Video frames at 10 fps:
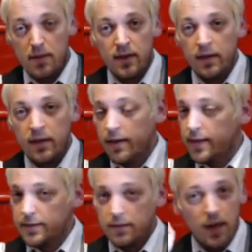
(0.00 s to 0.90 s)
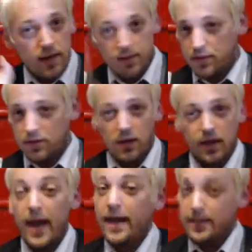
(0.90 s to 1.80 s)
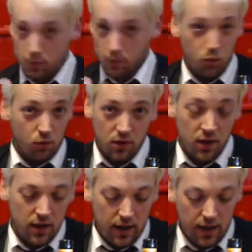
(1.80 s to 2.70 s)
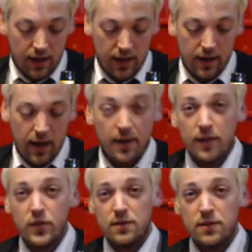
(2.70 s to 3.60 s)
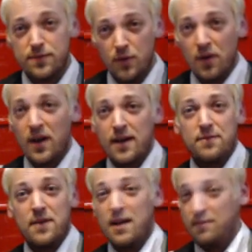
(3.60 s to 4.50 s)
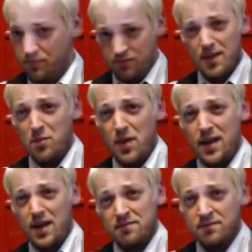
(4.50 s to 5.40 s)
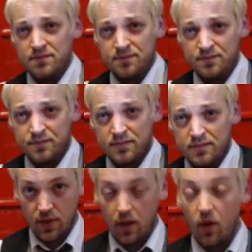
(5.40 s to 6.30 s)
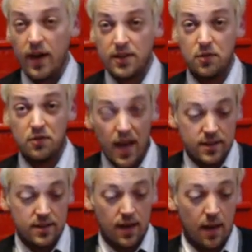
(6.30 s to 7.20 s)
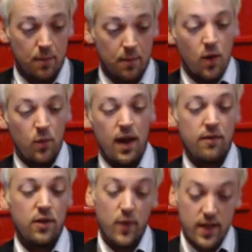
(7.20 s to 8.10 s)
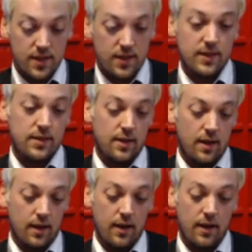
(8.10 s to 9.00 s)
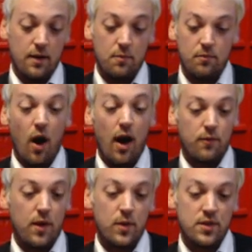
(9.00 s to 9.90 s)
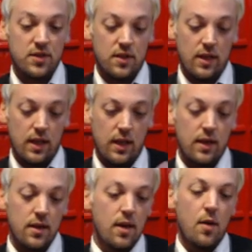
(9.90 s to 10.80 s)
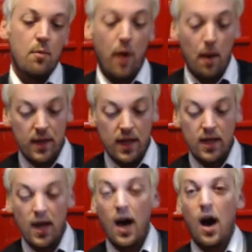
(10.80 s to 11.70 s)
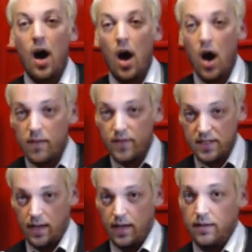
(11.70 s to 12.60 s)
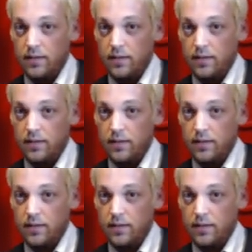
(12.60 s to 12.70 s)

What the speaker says: ABV, so not even drunk. It's cool. I'm going to give this a 4 out of 5. Not bad. Alright, so next up, we have Uinta's offering, which is the Pumpkin Harvest